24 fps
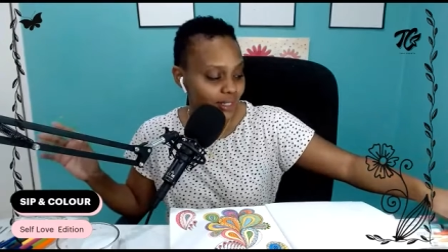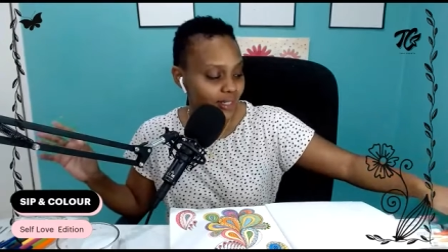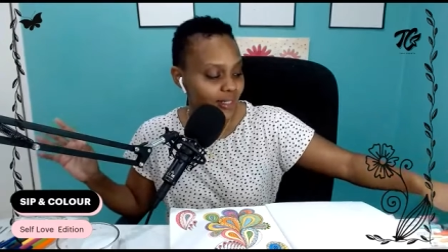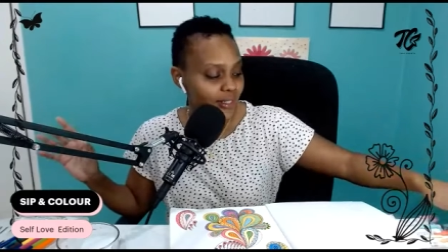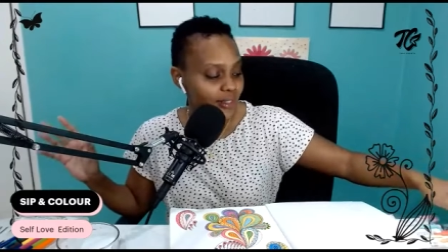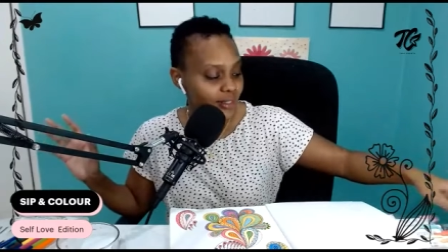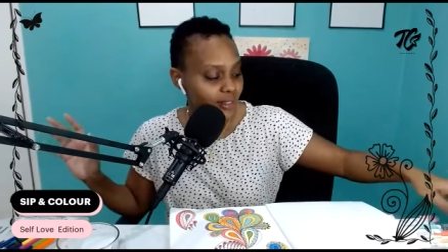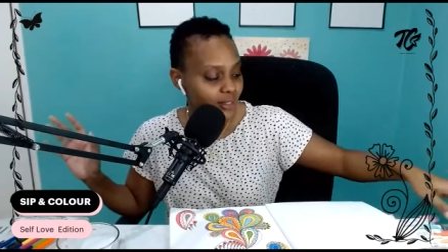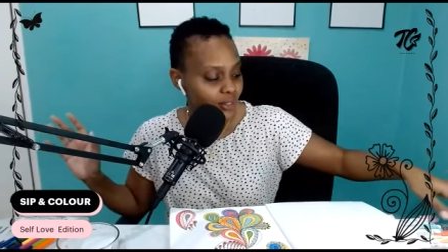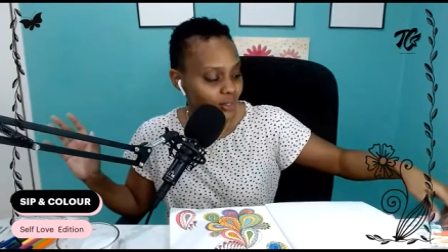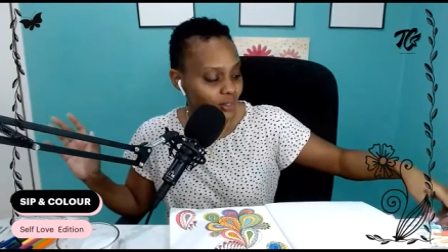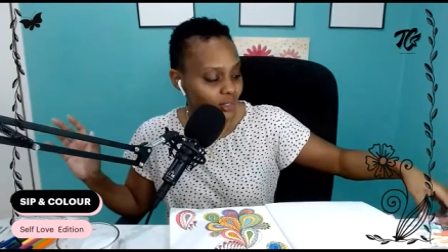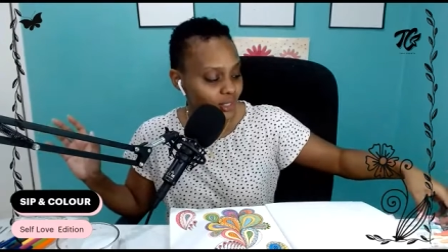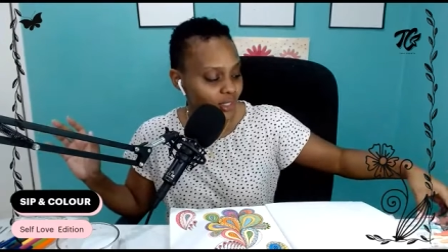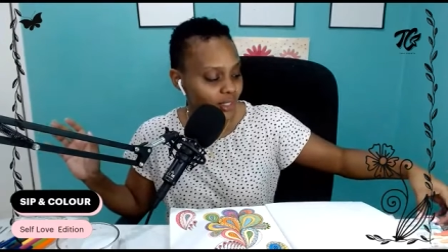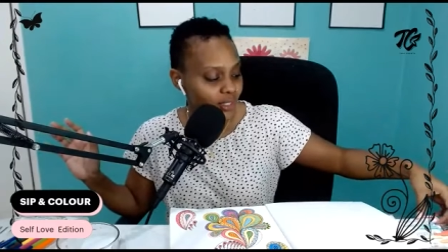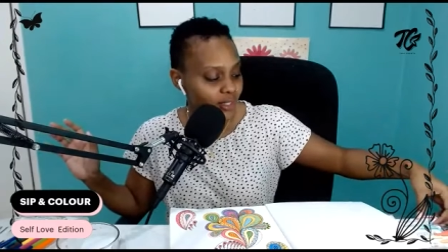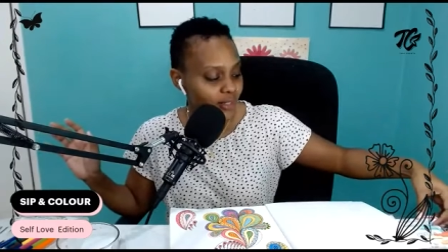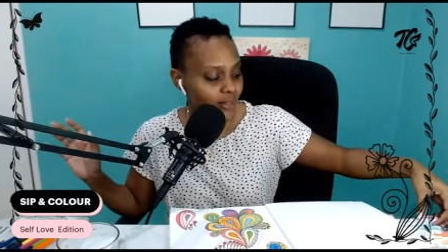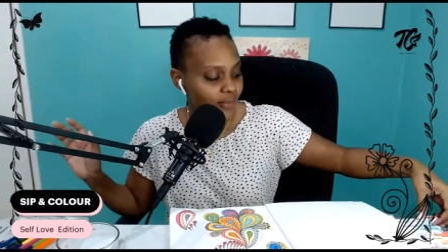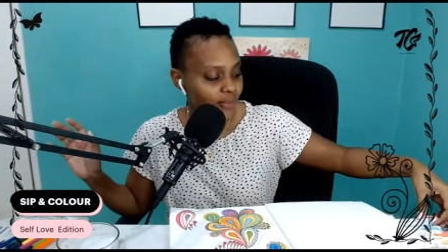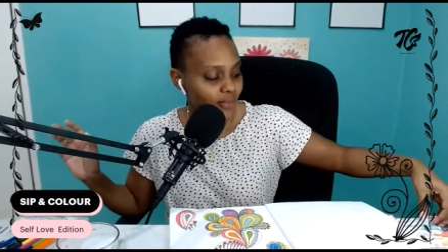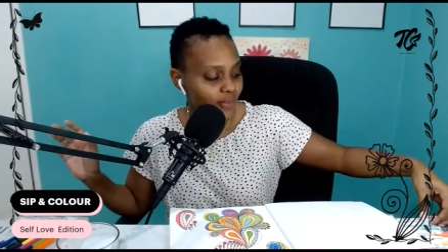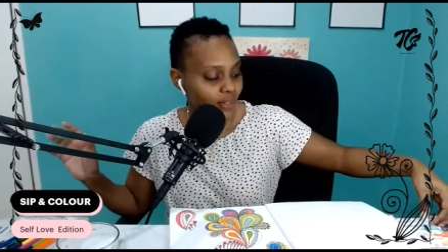The institution
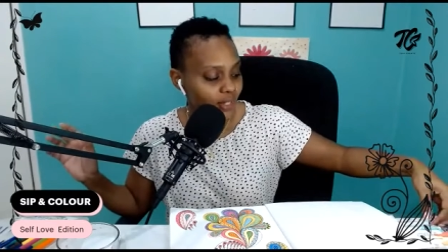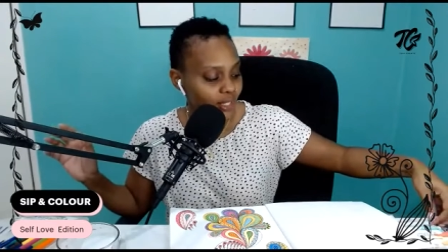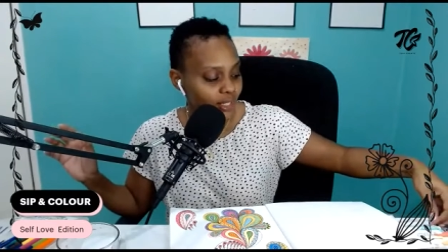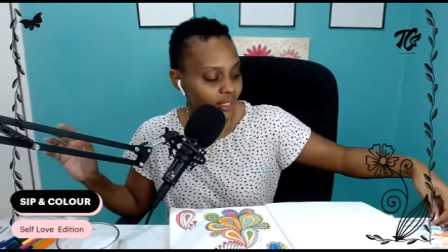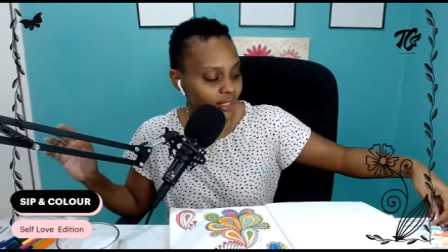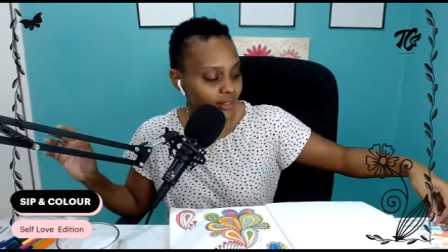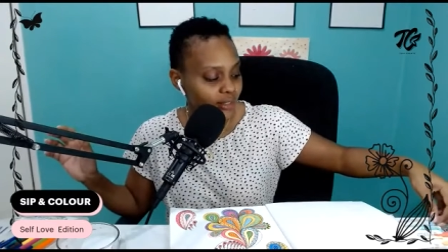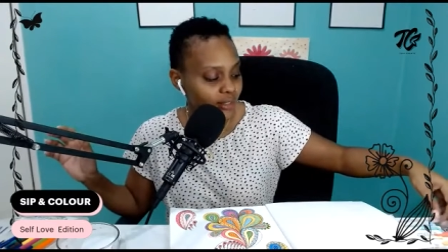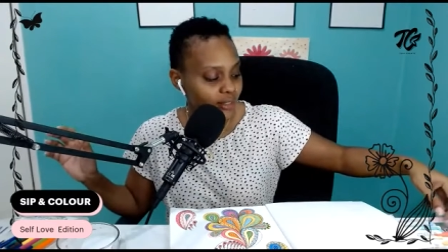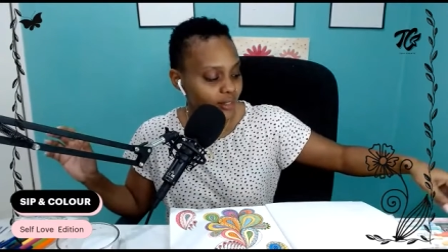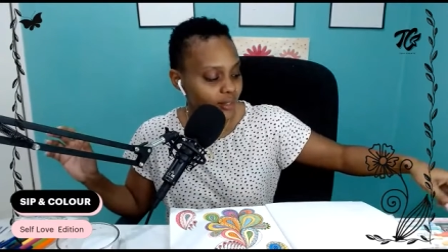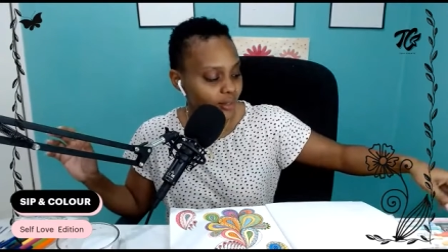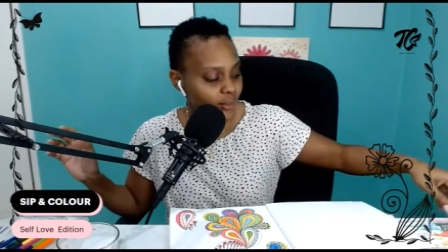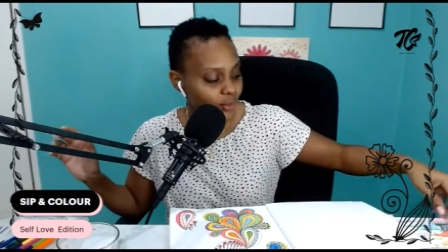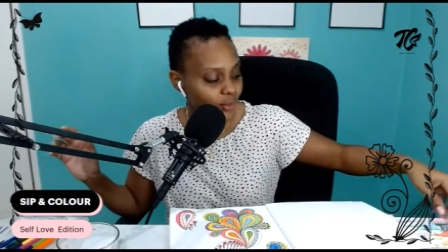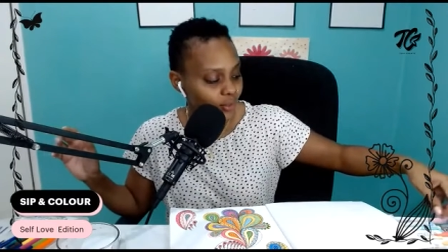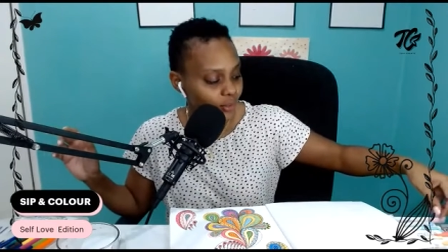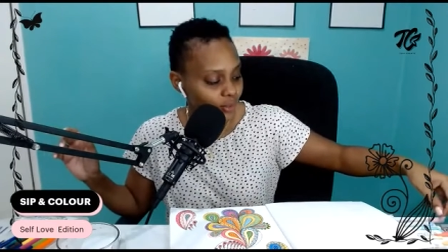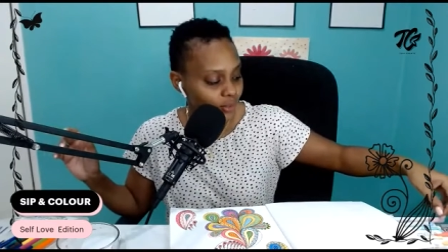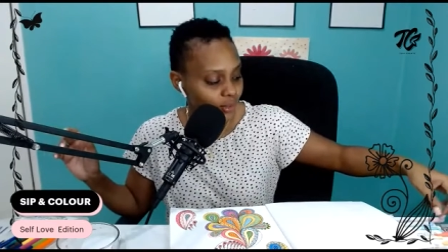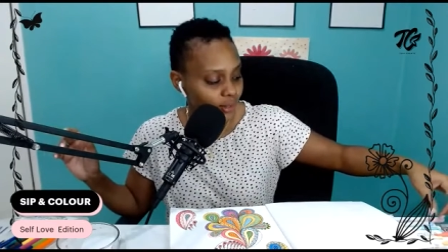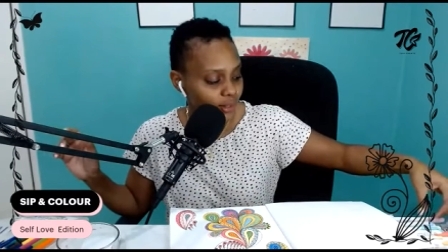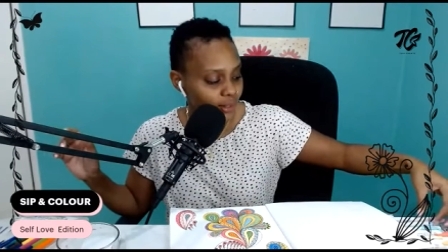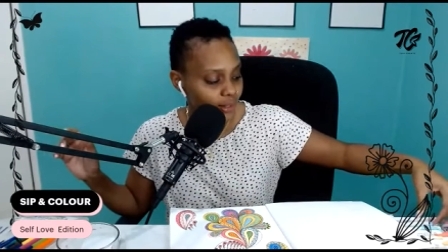is a very good
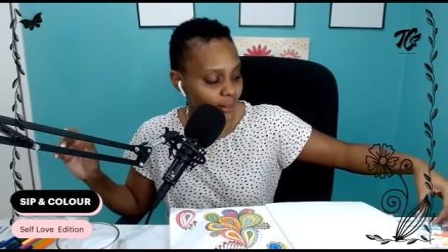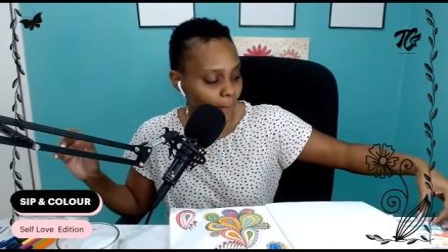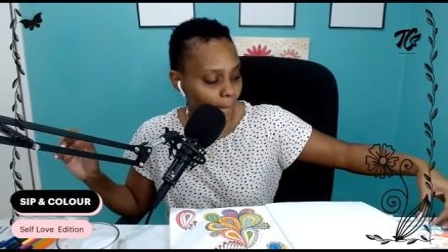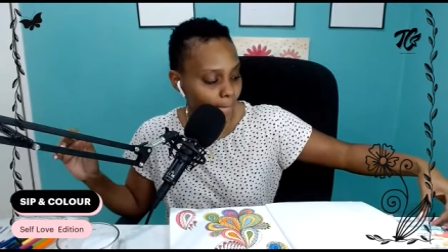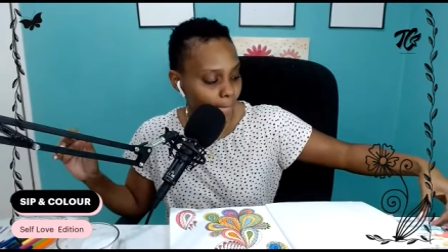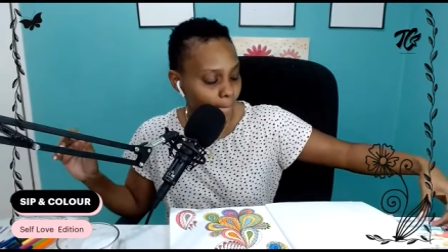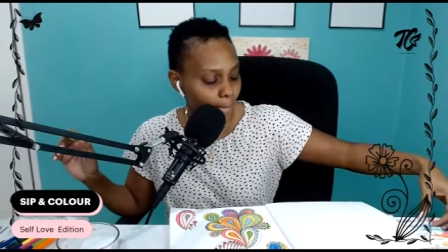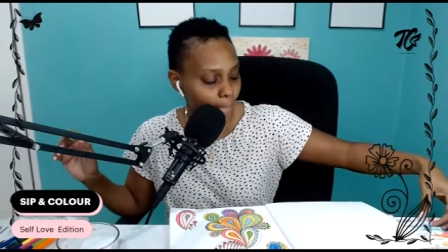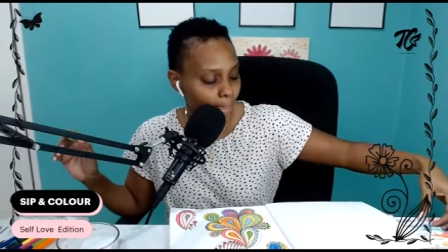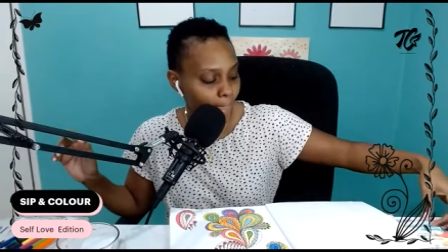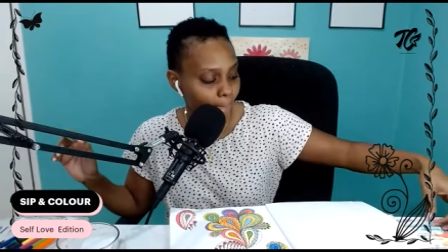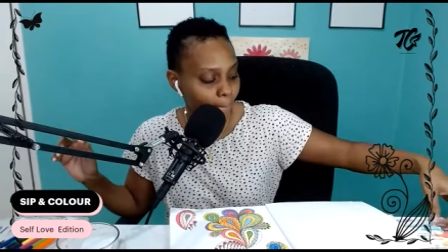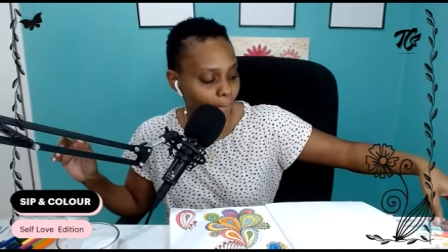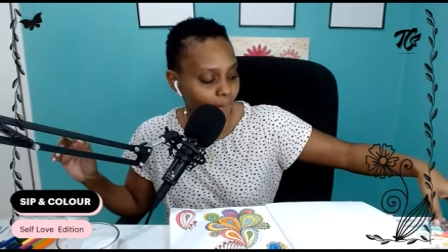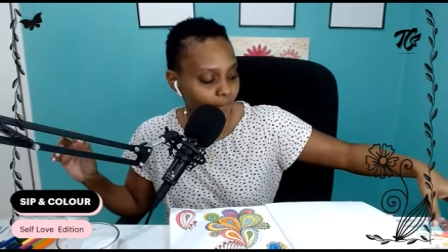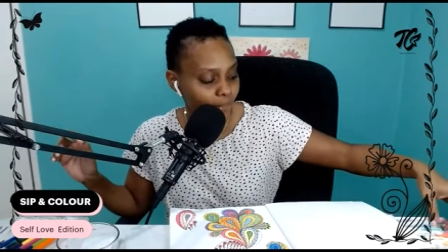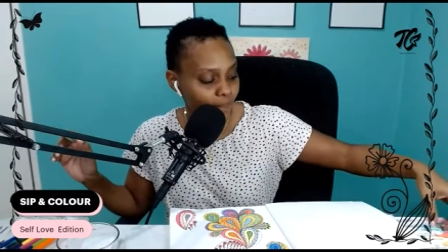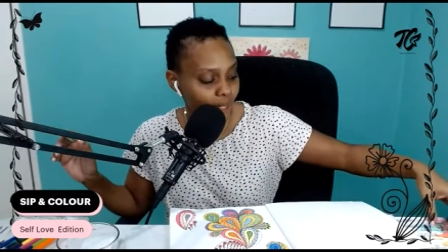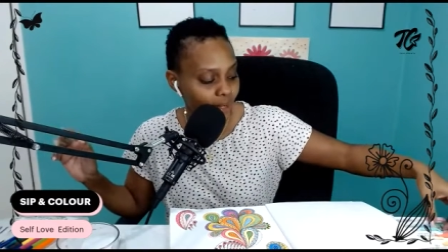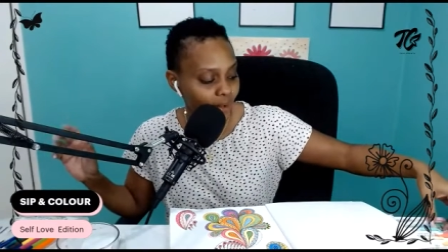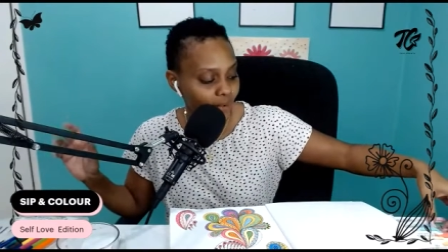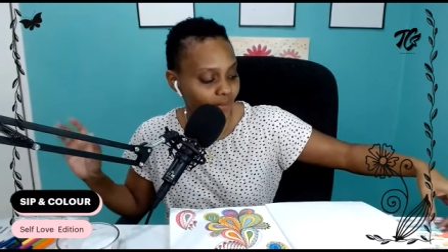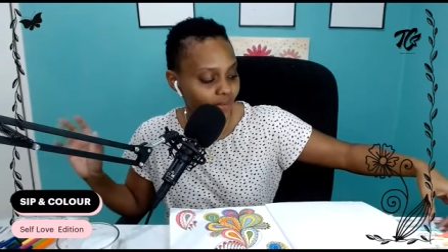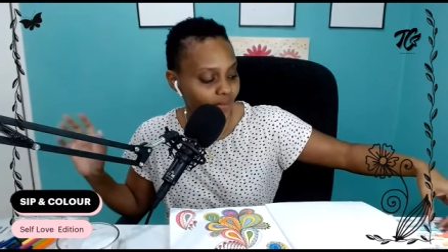school.
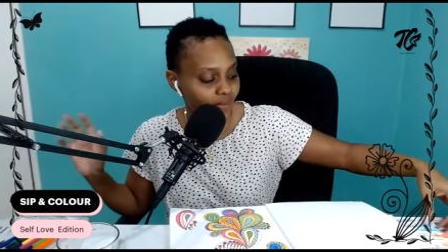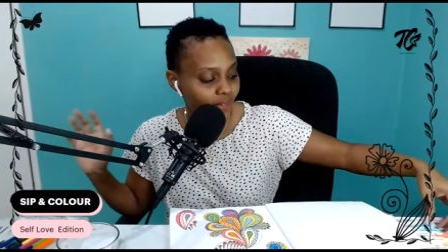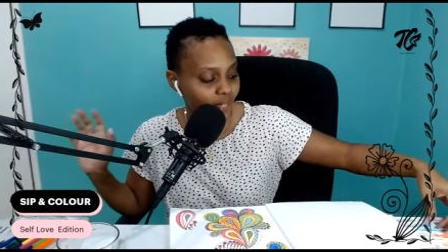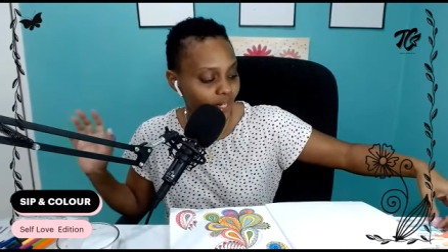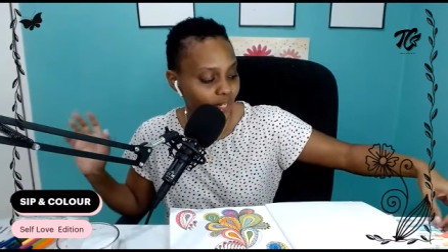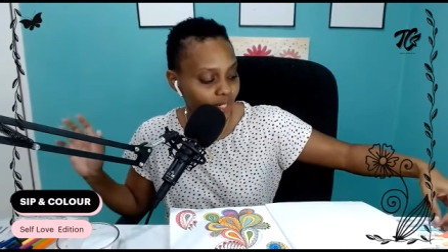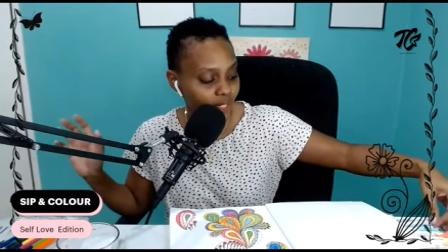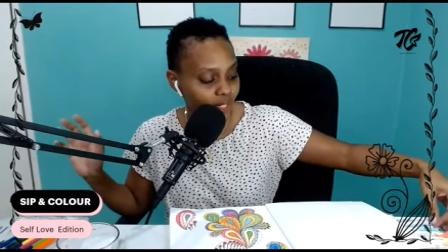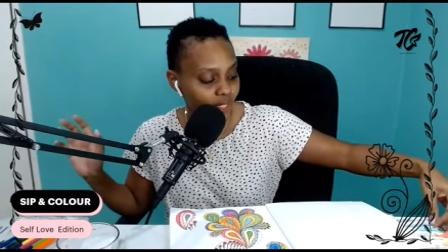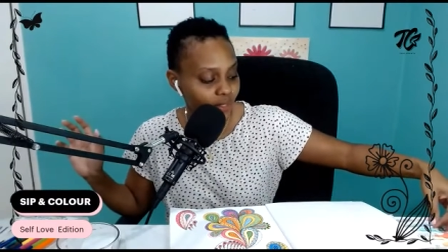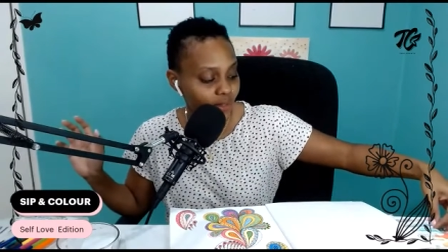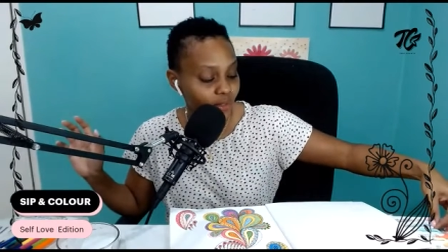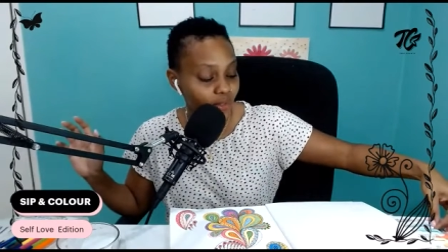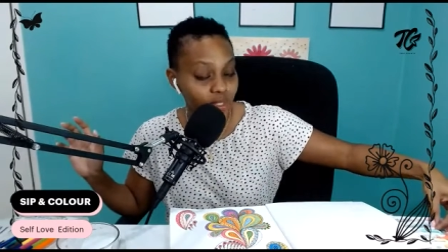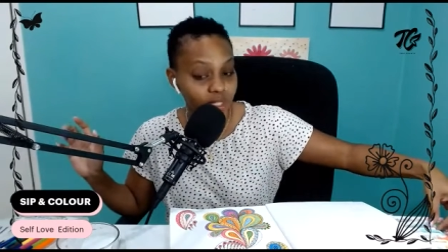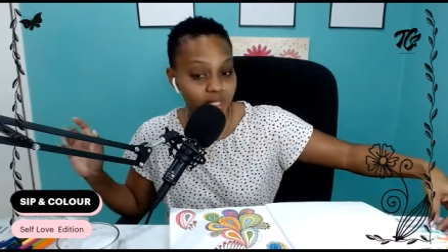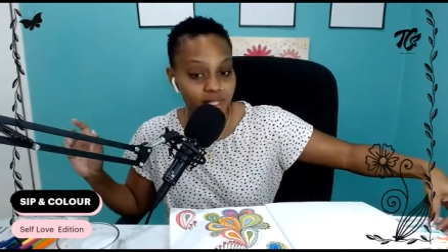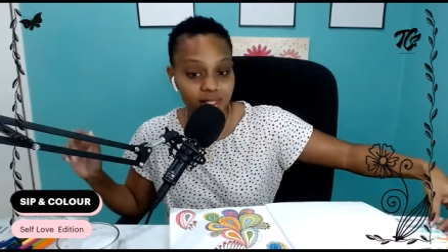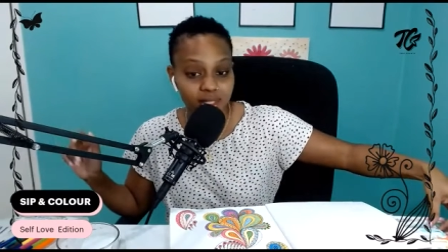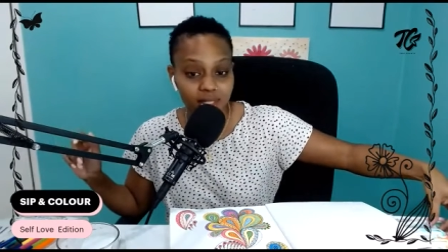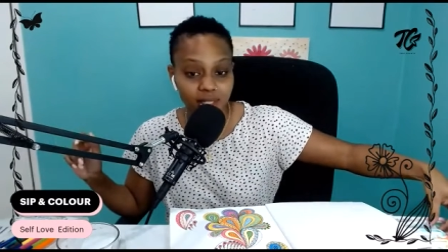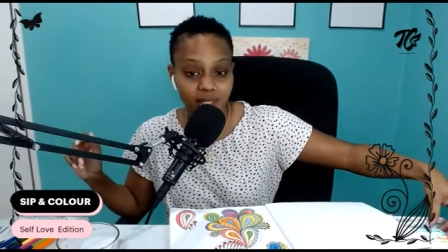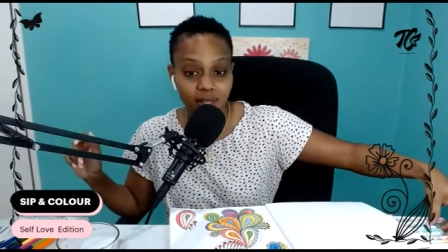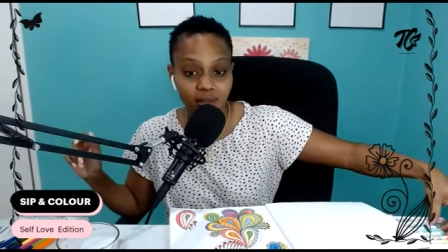They are very holistic.